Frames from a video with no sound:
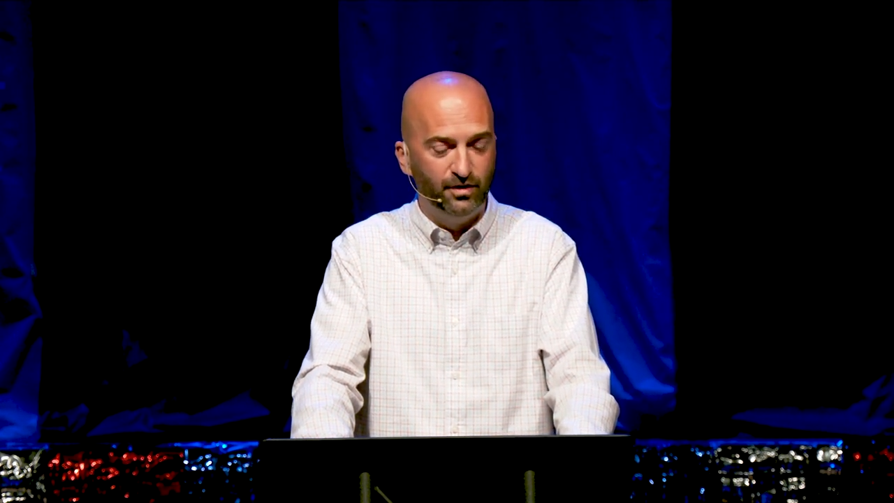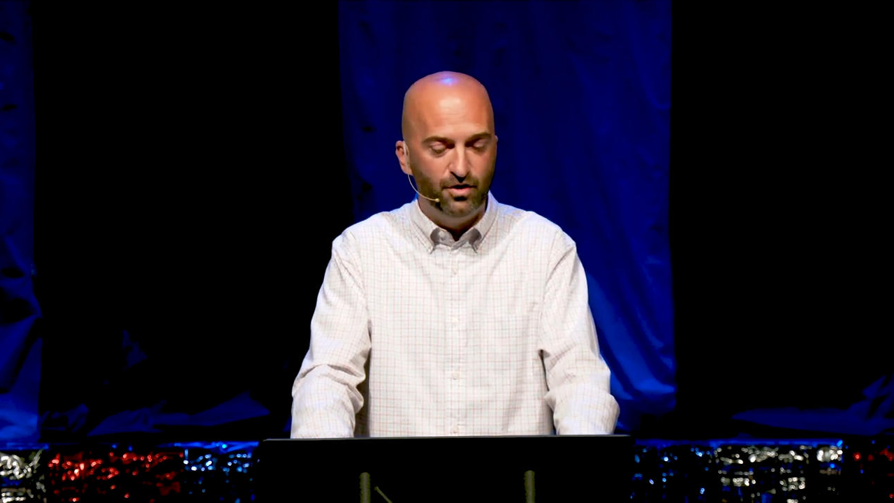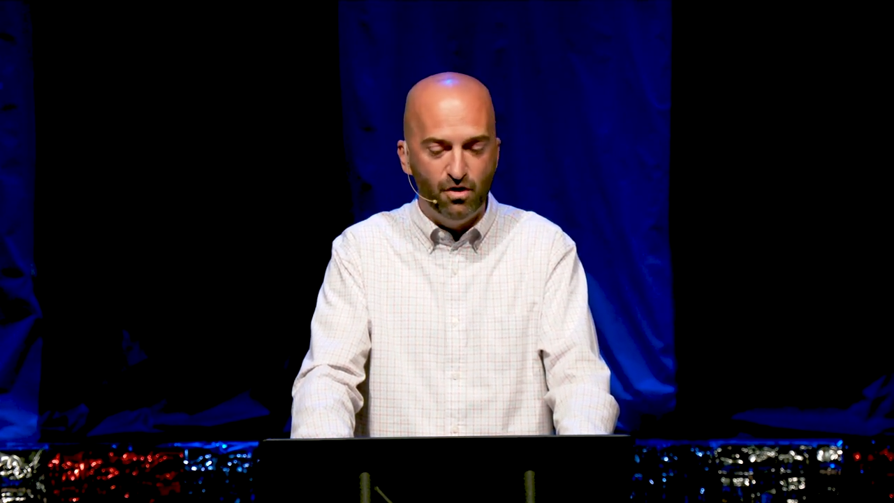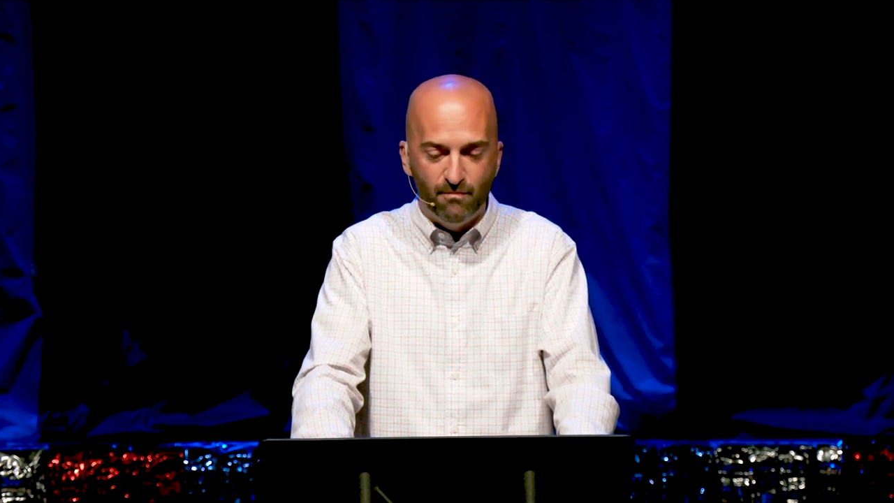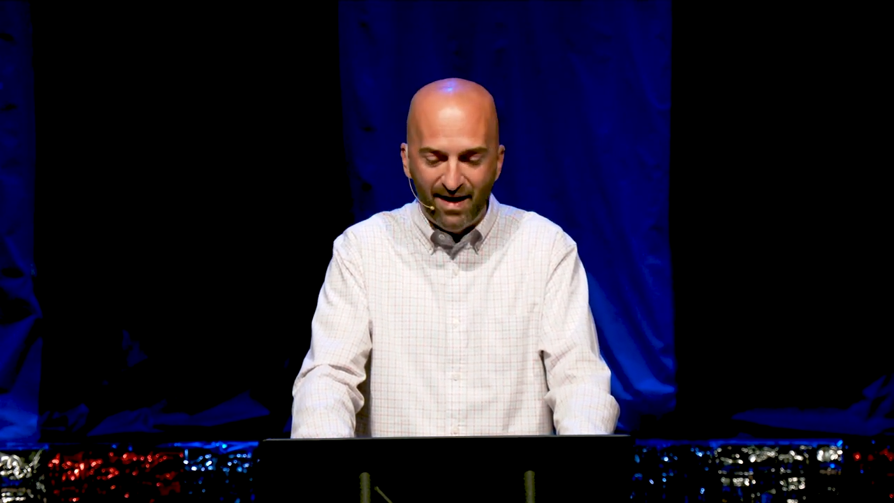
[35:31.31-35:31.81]

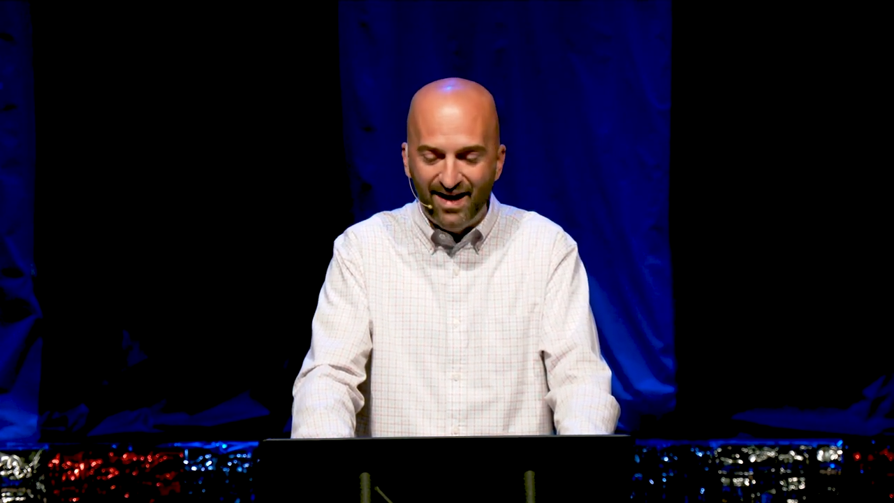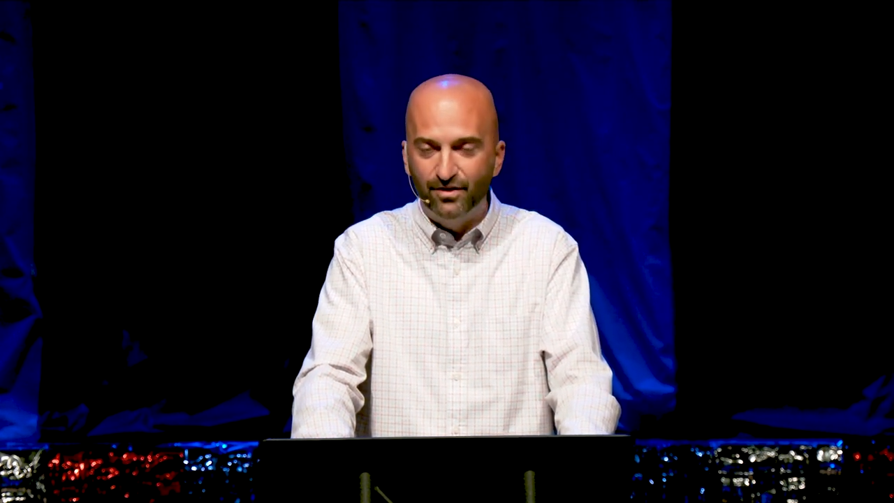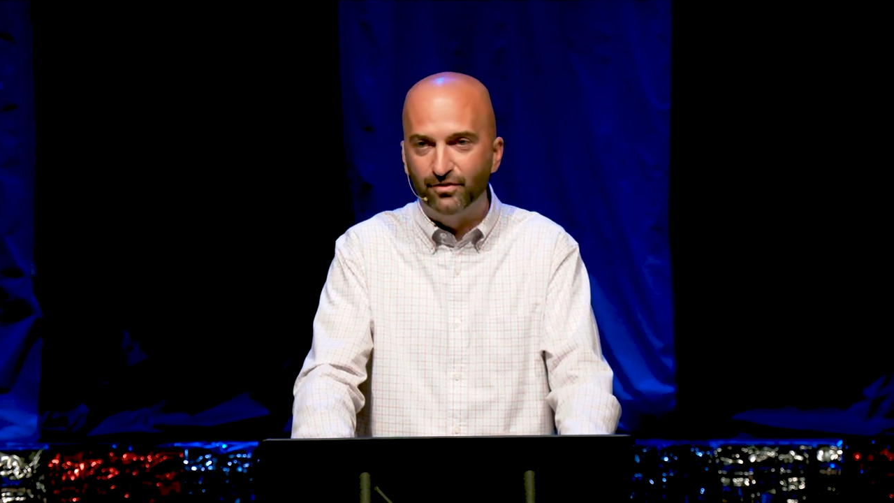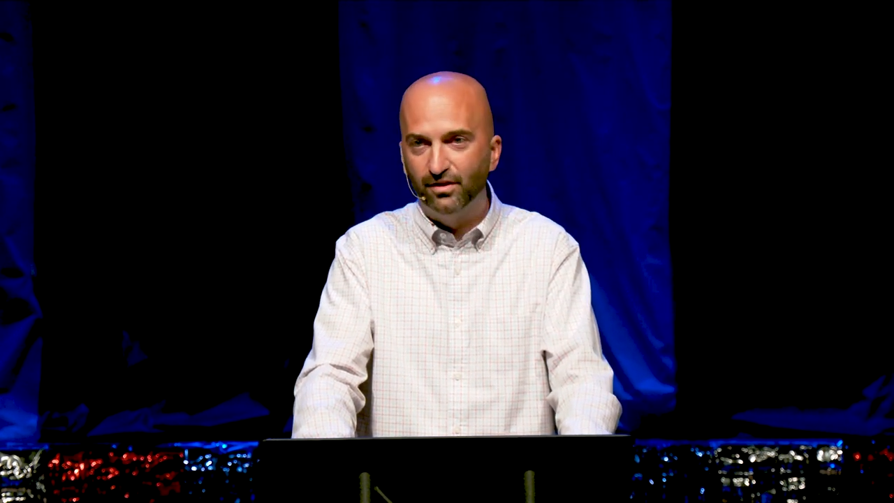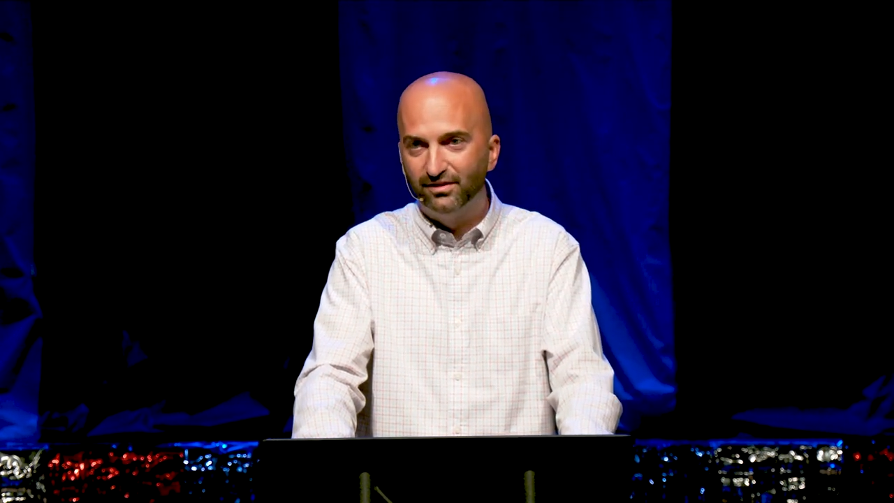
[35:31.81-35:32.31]
no
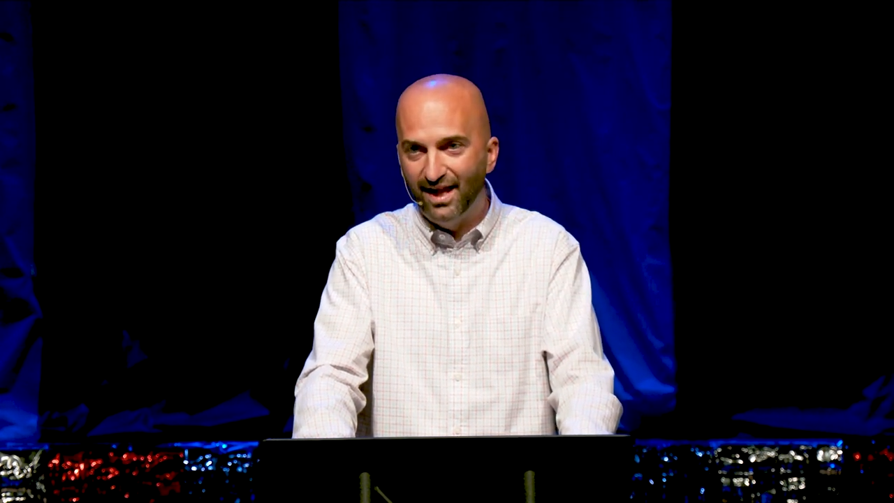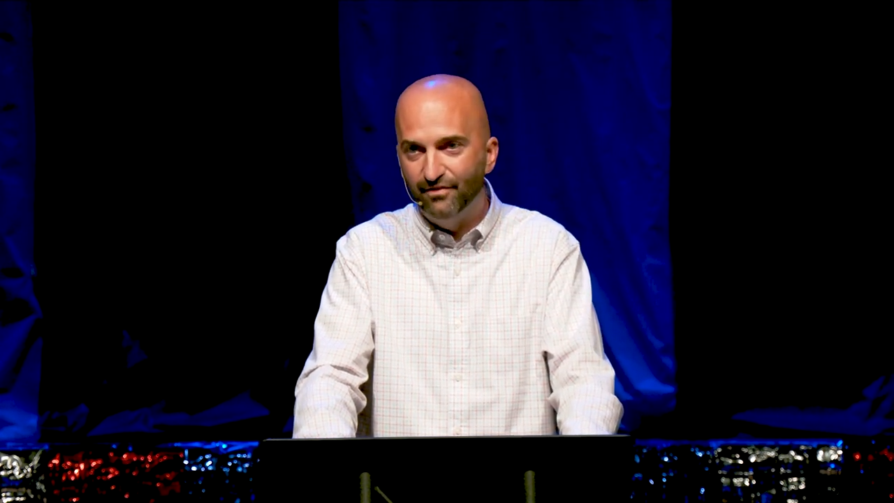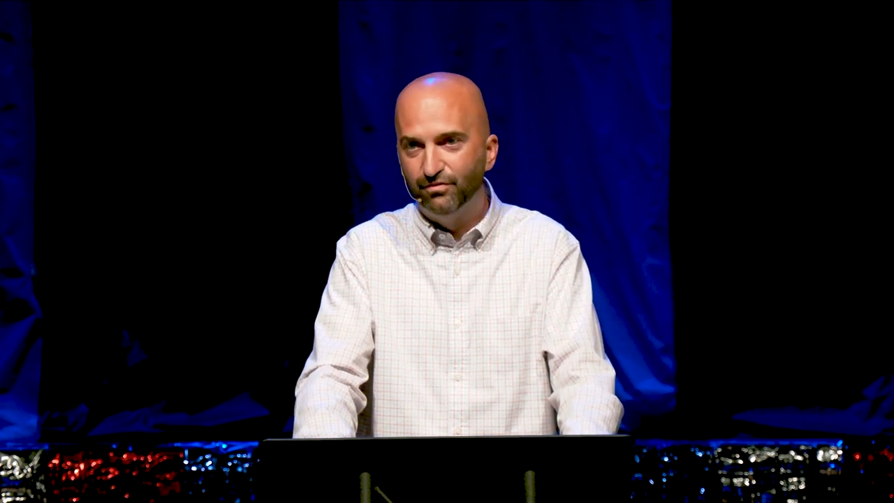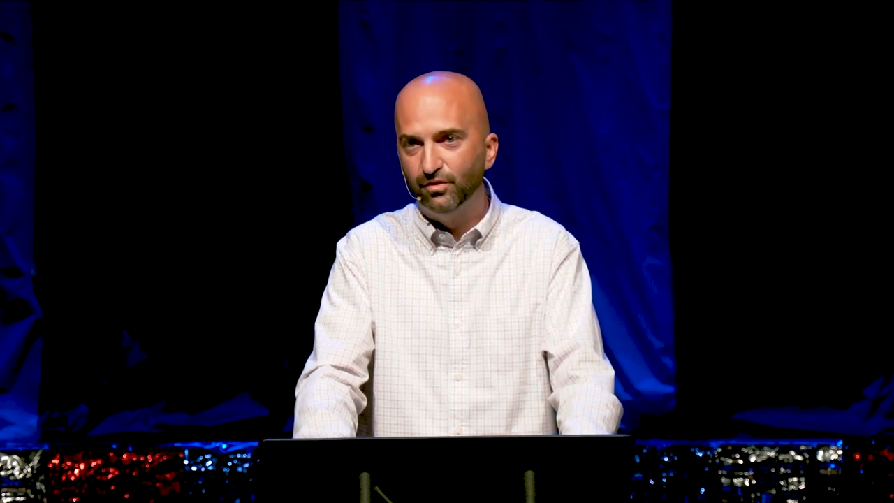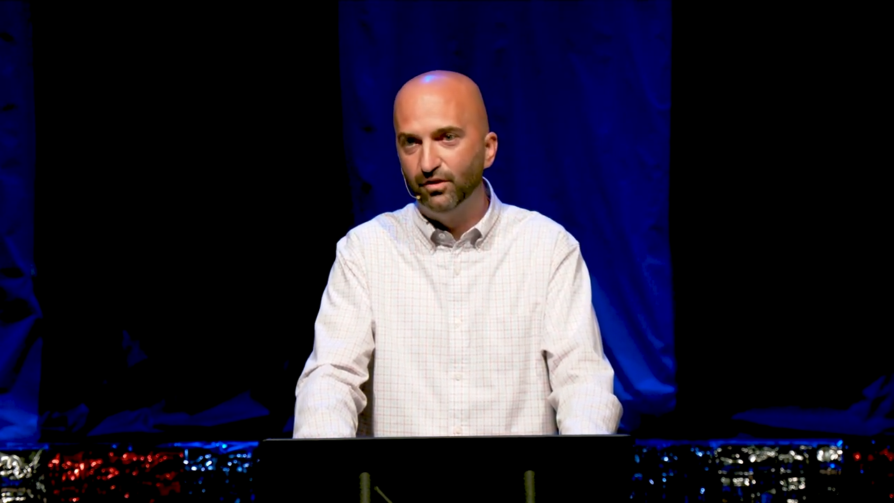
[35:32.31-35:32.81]
matter the
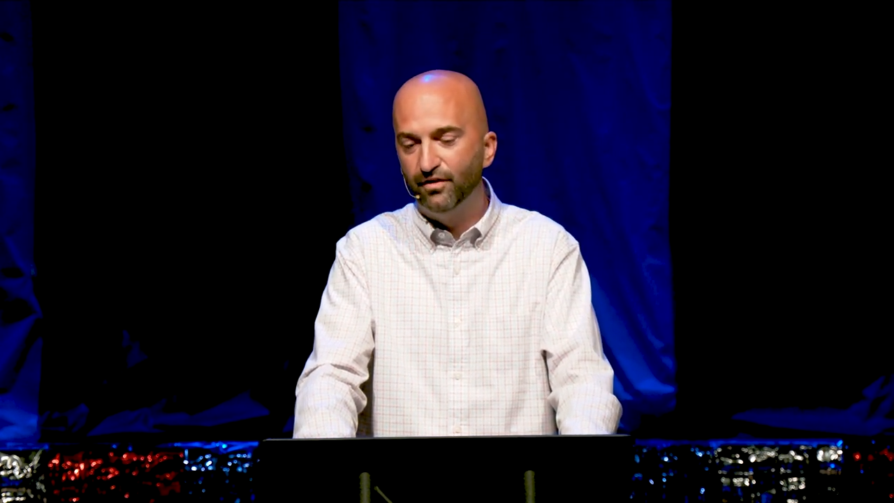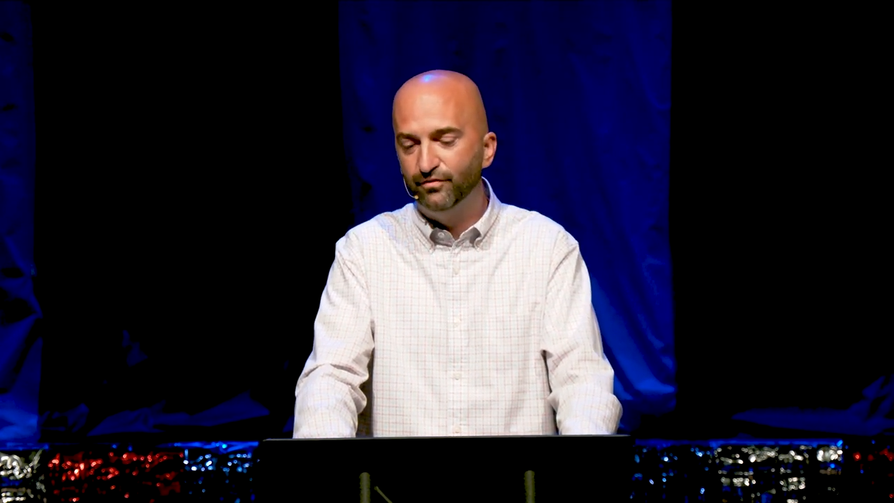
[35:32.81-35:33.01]
level